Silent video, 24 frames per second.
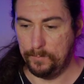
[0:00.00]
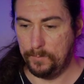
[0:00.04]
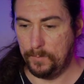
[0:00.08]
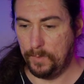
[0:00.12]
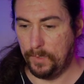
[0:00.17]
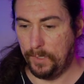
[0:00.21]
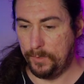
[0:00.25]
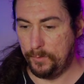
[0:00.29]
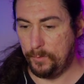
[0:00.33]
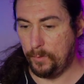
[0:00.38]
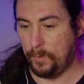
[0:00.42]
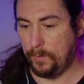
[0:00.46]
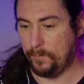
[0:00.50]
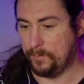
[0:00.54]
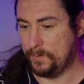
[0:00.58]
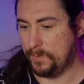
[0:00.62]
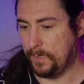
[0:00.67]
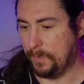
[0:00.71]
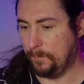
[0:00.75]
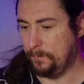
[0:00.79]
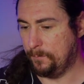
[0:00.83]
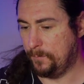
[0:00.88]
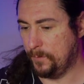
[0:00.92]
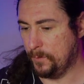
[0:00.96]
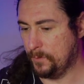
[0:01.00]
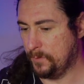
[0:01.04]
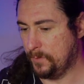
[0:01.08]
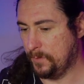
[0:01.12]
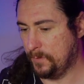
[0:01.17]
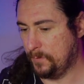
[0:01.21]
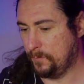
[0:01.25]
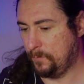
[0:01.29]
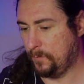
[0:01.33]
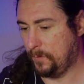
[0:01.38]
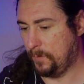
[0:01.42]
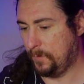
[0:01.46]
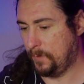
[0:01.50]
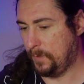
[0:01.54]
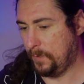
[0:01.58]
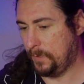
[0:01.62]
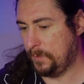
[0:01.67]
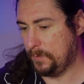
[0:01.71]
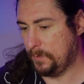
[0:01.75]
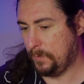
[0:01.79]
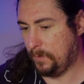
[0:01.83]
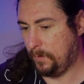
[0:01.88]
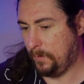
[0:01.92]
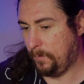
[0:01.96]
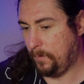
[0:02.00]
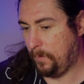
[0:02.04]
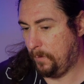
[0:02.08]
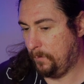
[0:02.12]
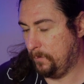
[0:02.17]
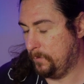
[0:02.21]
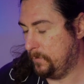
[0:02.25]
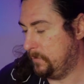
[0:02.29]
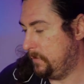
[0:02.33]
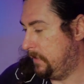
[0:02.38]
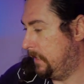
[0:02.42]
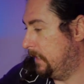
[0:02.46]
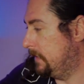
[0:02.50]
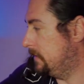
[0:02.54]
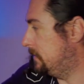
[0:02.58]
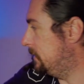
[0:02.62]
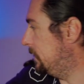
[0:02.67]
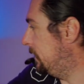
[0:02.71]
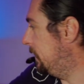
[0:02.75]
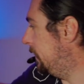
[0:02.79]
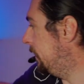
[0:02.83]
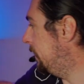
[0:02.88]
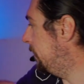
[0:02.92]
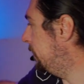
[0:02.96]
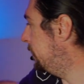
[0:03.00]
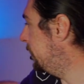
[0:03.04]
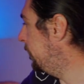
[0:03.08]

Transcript: I do have some filters for things. I'm yet to get